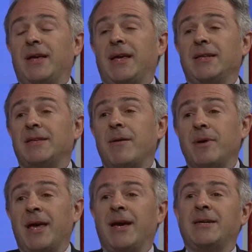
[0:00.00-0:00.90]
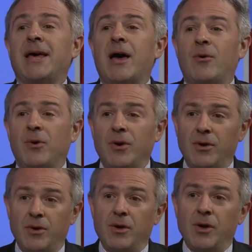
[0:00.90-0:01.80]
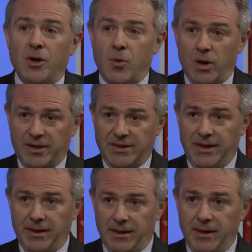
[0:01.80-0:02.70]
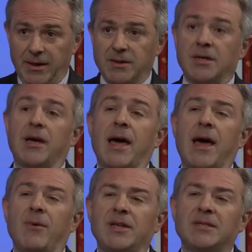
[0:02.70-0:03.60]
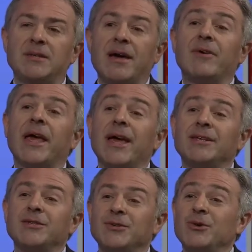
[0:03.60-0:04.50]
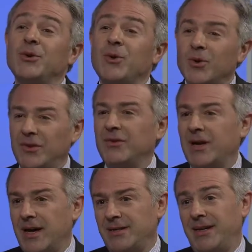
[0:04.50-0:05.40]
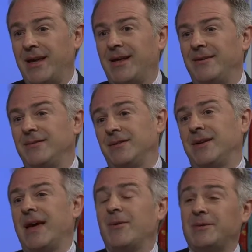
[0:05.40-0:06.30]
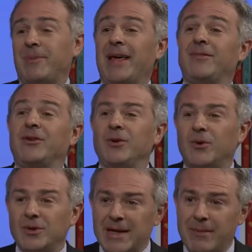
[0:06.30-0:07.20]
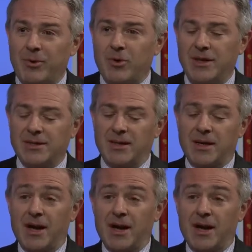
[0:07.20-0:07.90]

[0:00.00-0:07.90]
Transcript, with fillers: kiss up, kick down quality to how he's navigated New York society and how he's played the New York tabloids. Which is